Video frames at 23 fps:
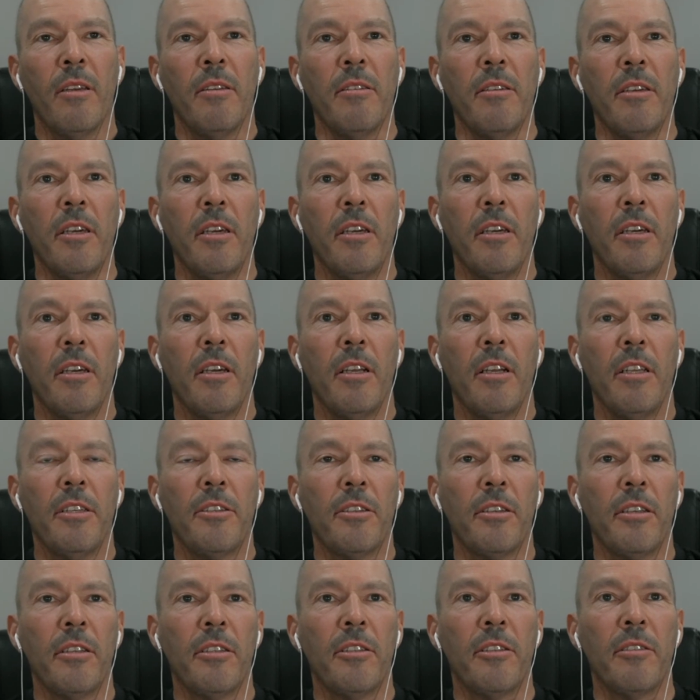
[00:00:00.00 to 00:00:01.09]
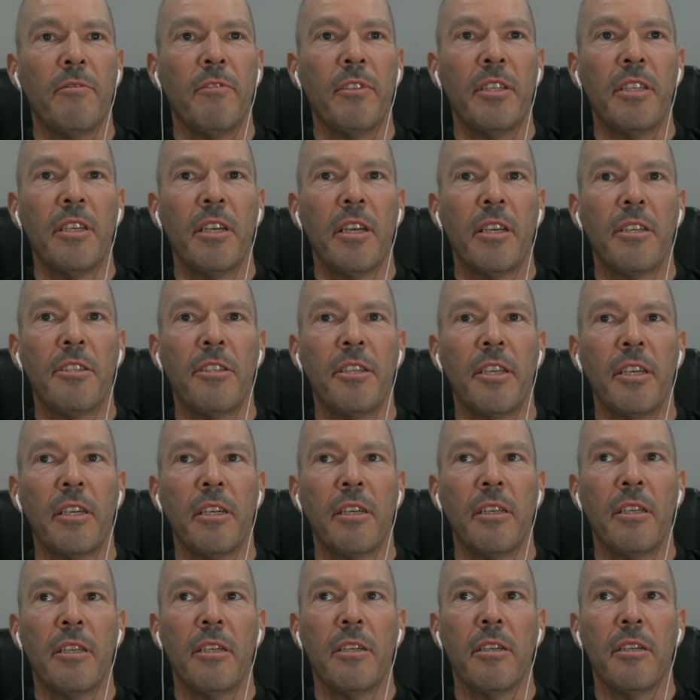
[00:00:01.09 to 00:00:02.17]
Yeah, listen, it's fantastic,
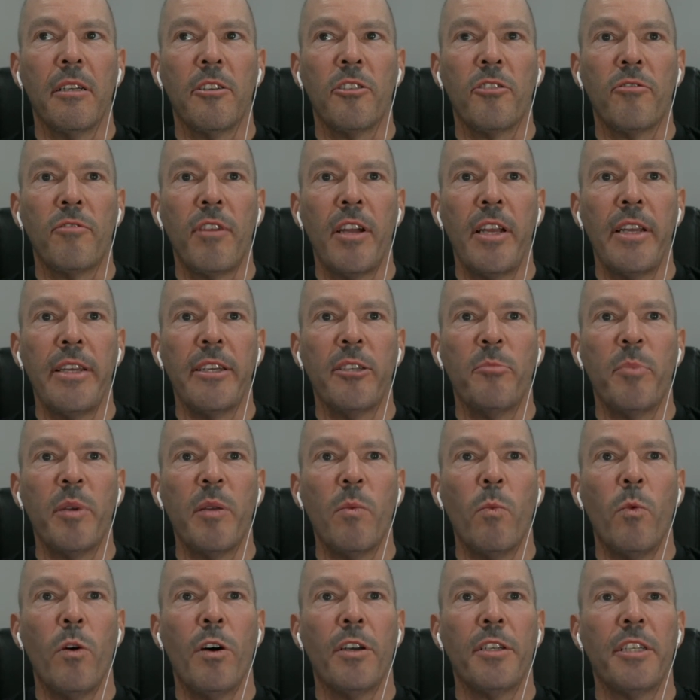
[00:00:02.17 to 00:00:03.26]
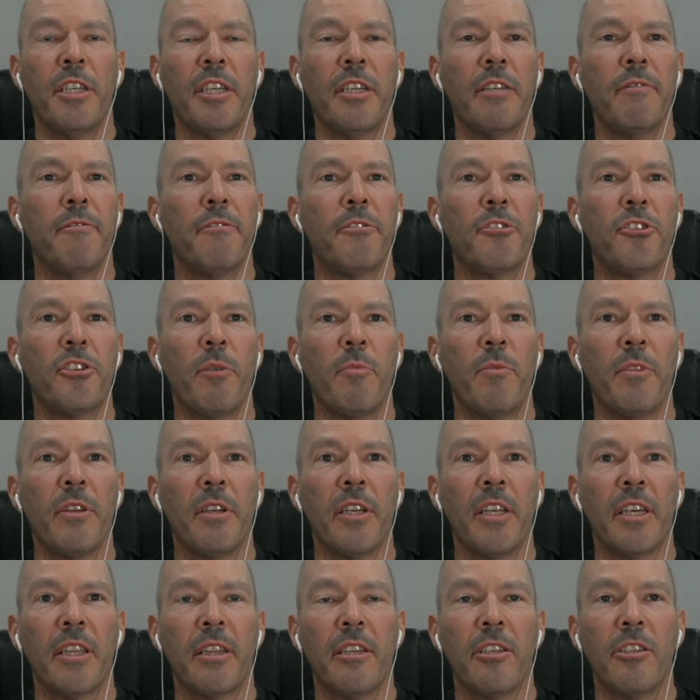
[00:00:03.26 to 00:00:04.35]
and Australia's been wanting for something
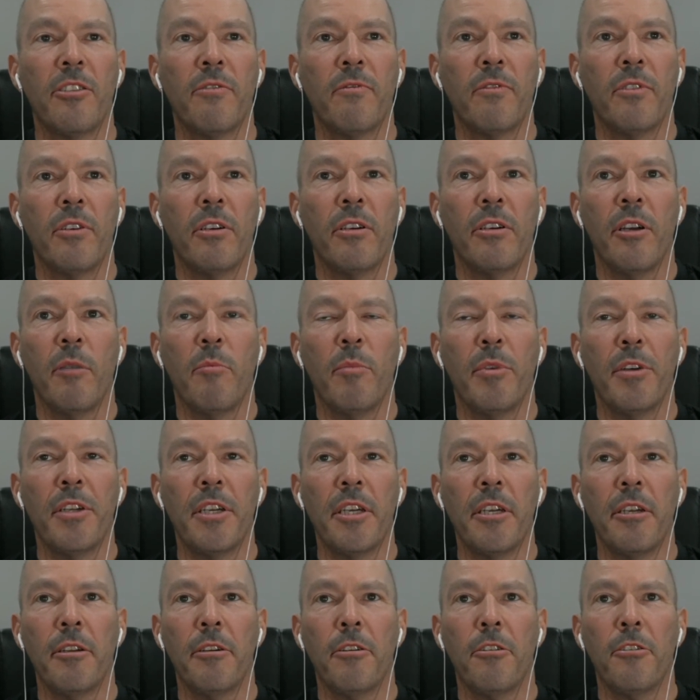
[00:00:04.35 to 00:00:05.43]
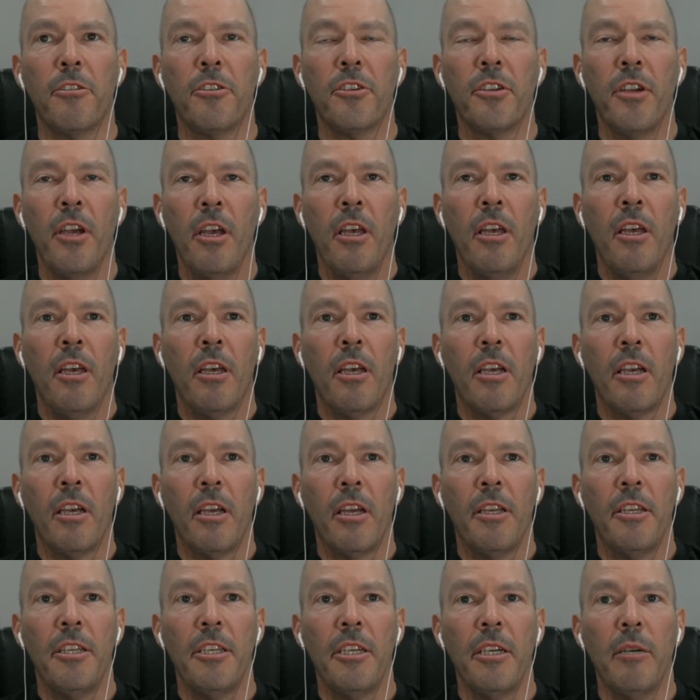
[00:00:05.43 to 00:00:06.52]
like this for a number of years.
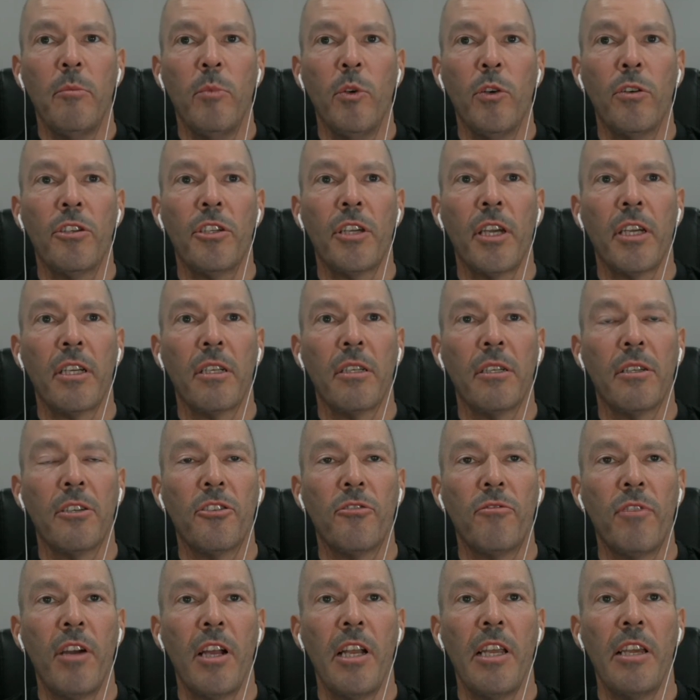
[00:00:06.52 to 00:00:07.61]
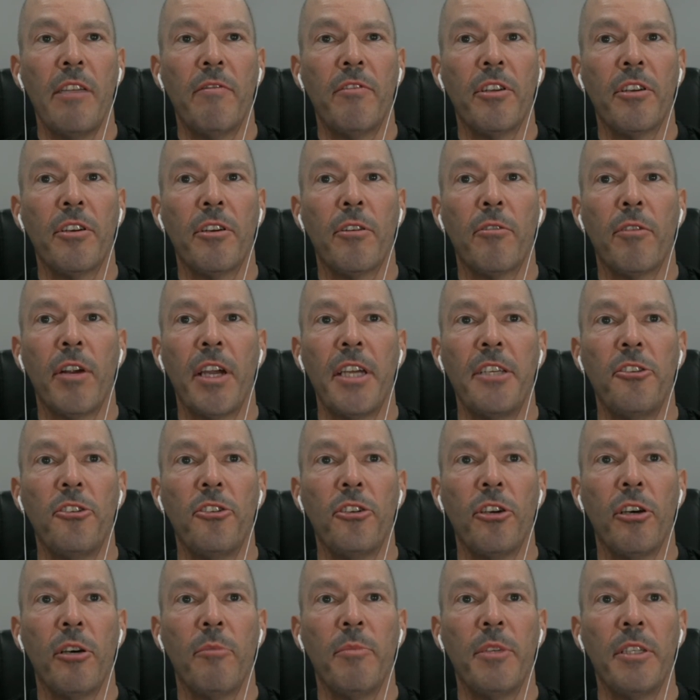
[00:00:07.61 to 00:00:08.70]
And Motorcycle Australia have done a great
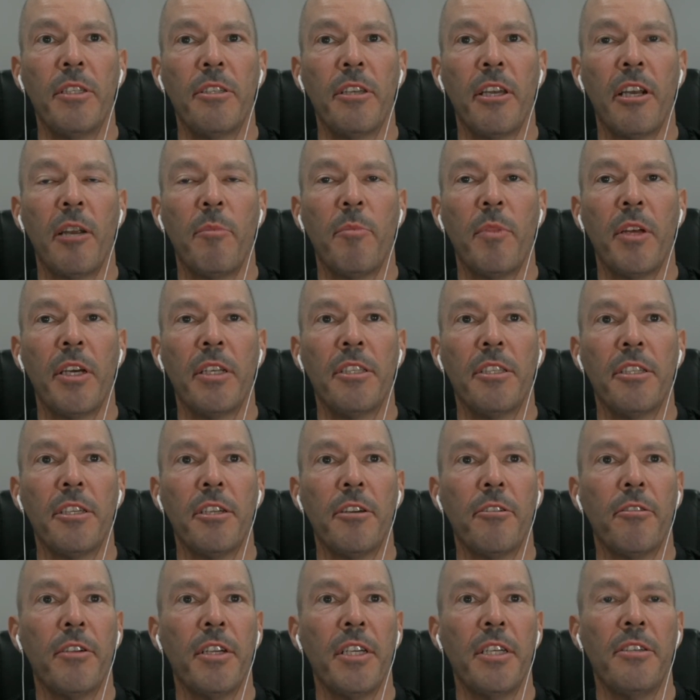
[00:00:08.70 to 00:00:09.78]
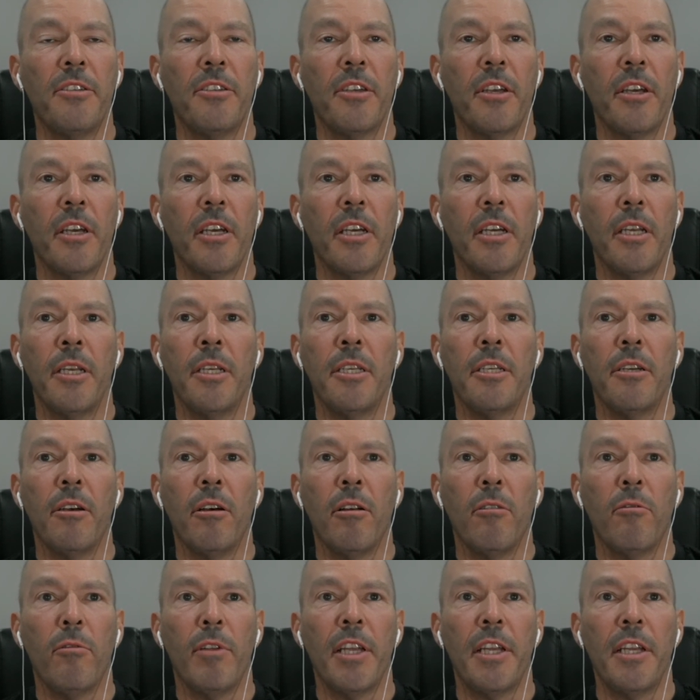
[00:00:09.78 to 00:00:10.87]
job to set up that series, and
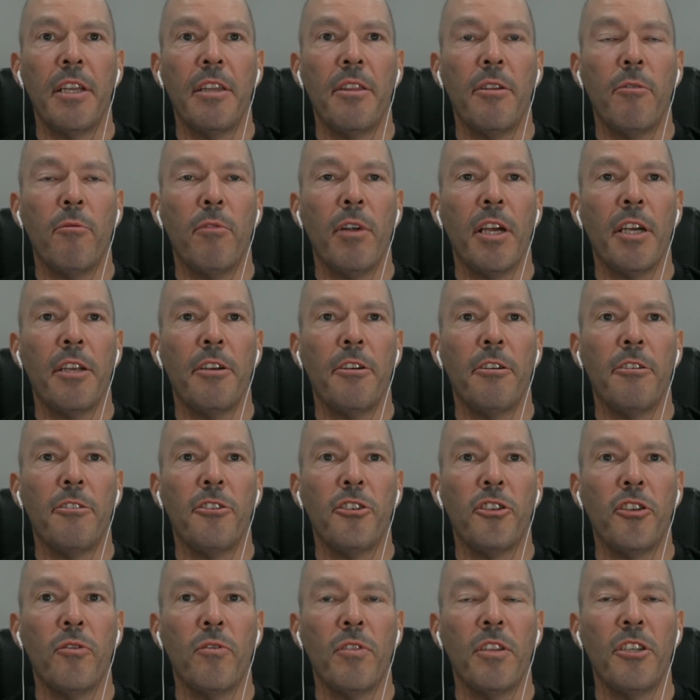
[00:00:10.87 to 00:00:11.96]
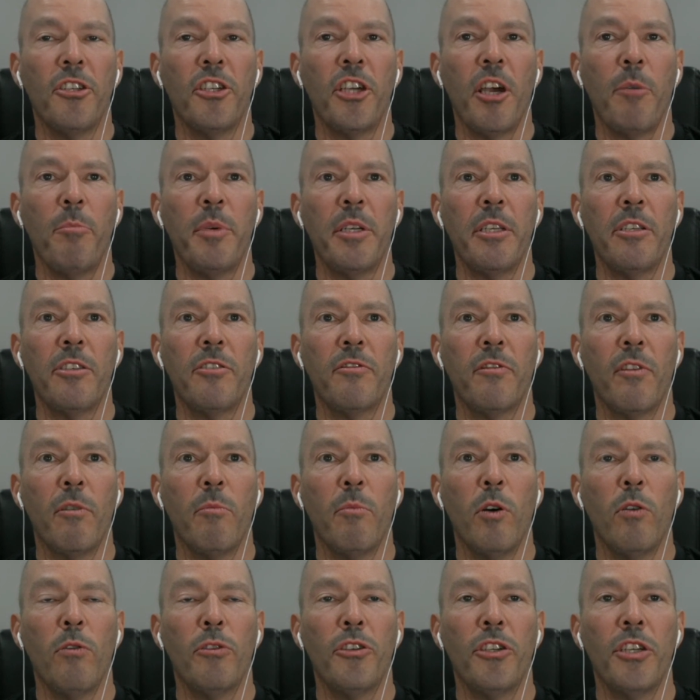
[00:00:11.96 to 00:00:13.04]
already the riders, the champions from
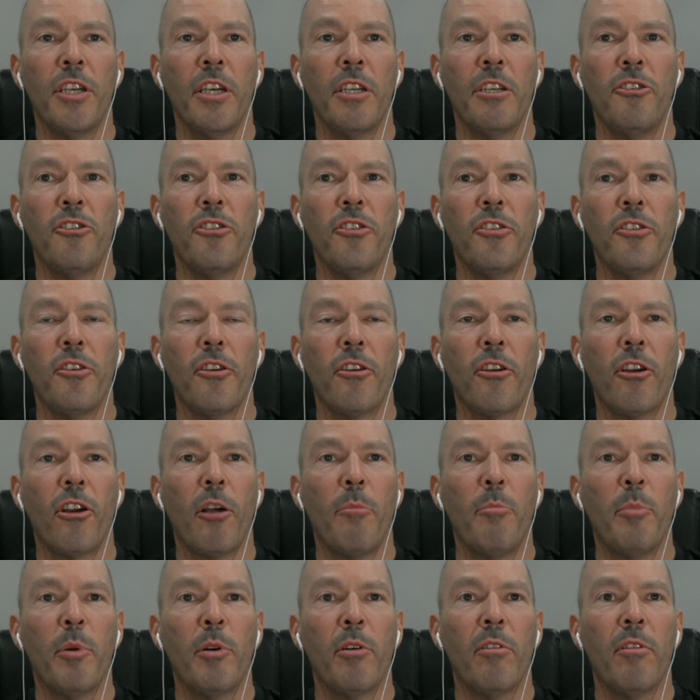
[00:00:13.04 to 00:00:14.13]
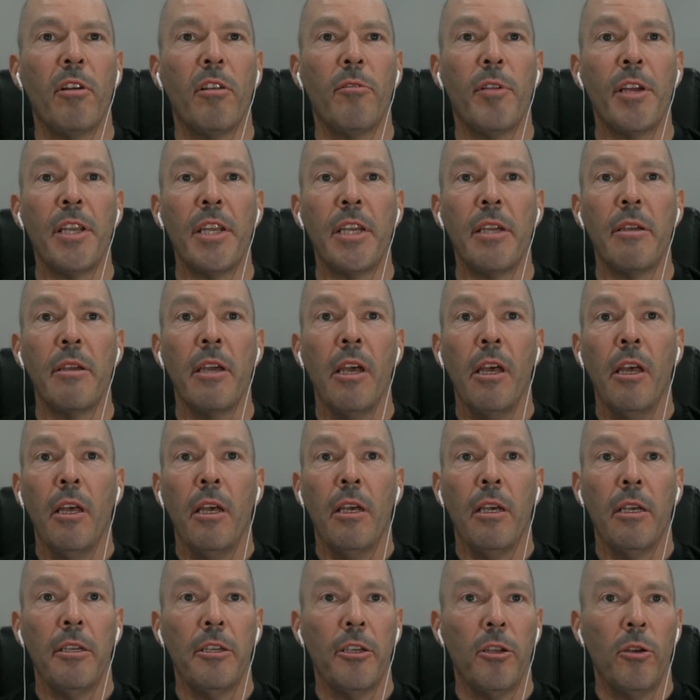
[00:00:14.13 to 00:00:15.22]
Oceania Junior Cup are already
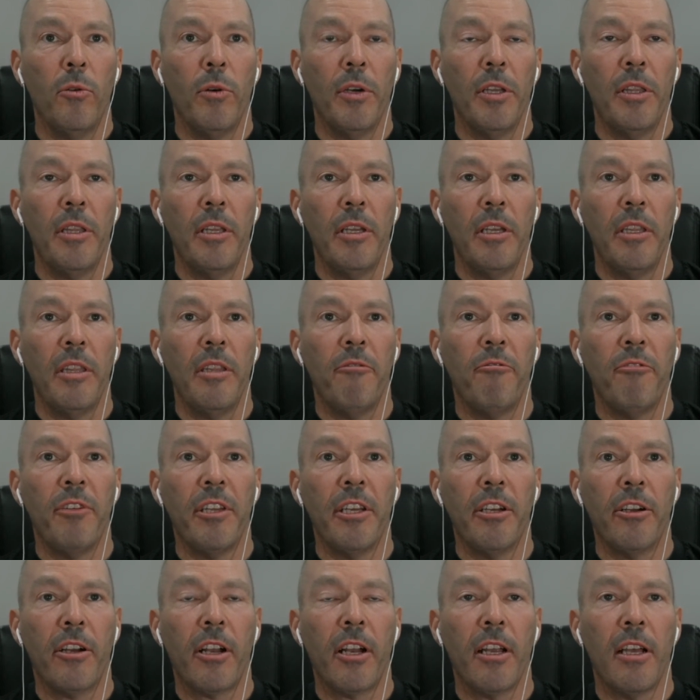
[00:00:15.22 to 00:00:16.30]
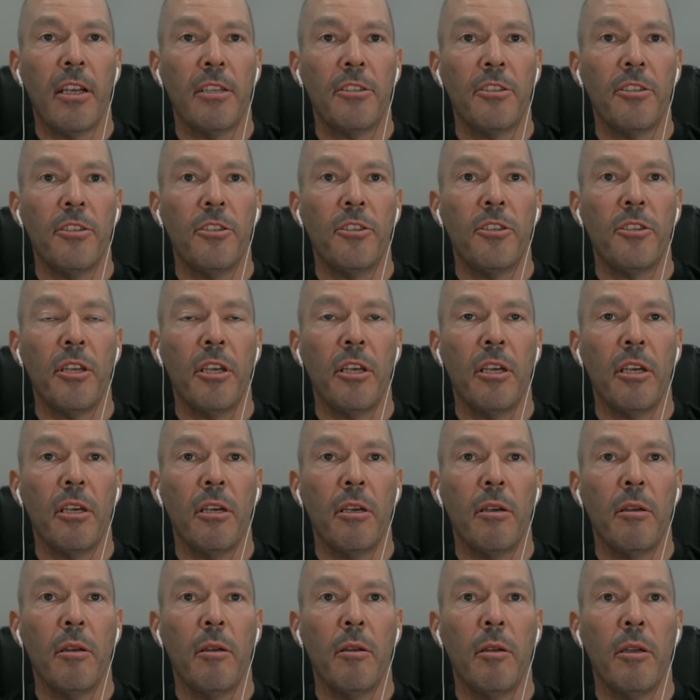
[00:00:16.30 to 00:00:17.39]
in the feeder classes
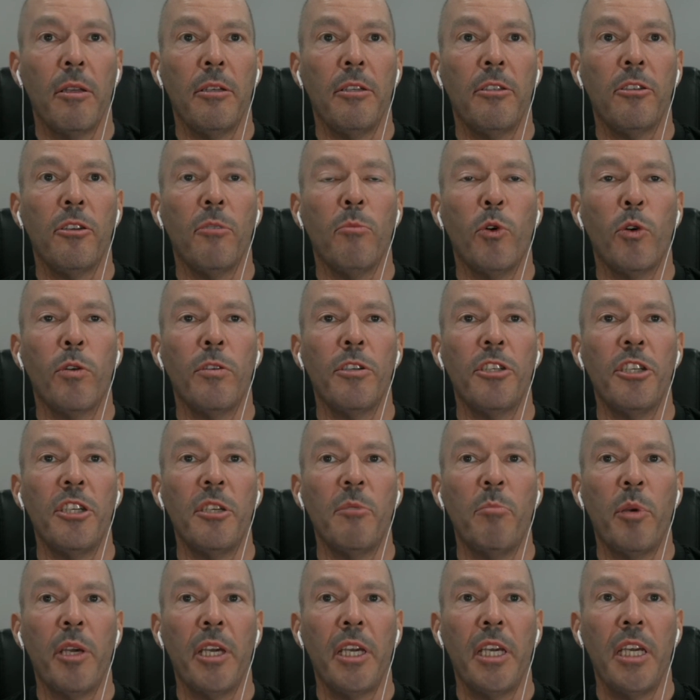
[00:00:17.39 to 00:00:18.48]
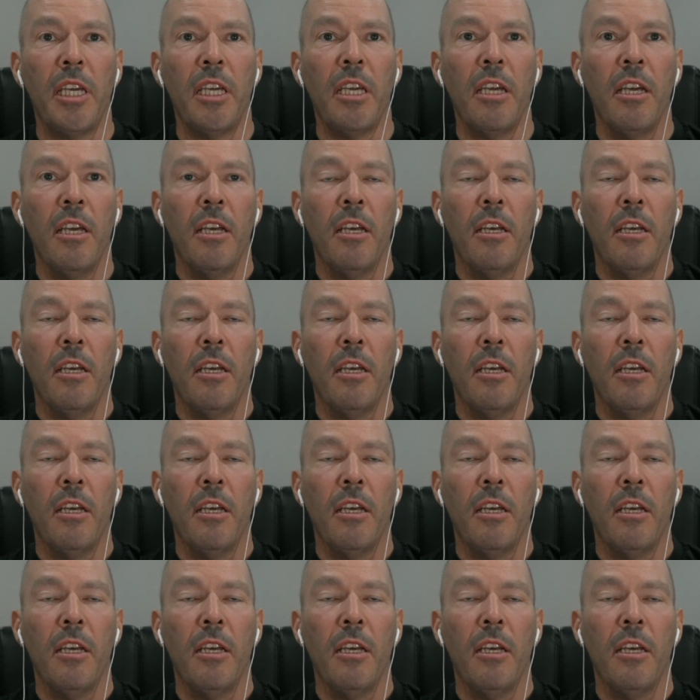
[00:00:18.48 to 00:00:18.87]
into MotoGP.